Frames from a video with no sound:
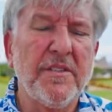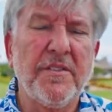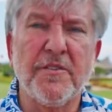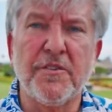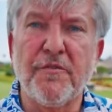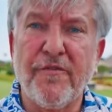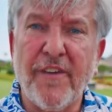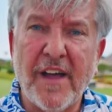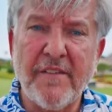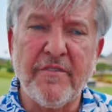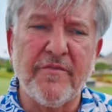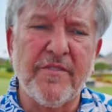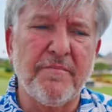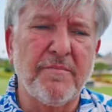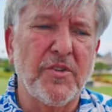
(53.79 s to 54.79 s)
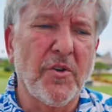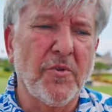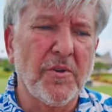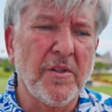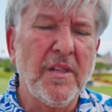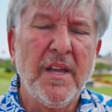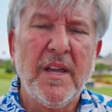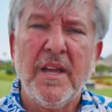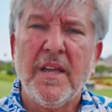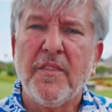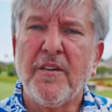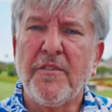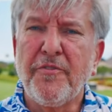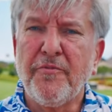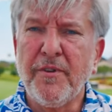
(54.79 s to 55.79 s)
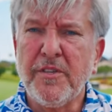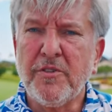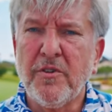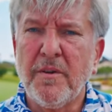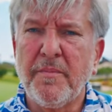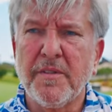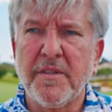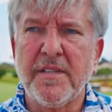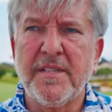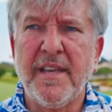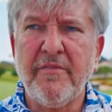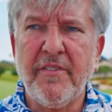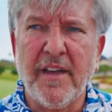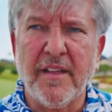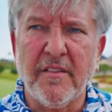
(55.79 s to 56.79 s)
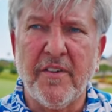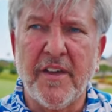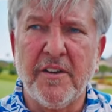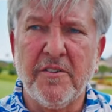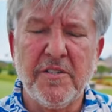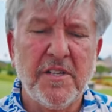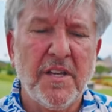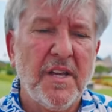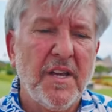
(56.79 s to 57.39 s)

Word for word: There's five of them total. The three story buildings have elevators.